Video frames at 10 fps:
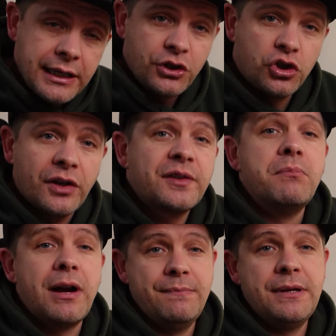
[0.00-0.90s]
it just
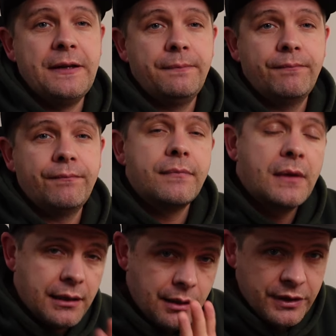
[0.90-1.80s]
might be.
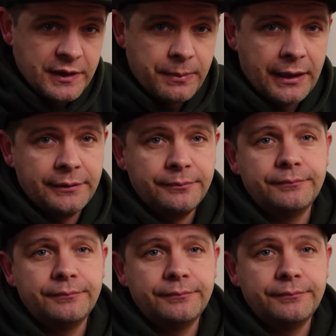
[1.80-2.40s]
Let me explain.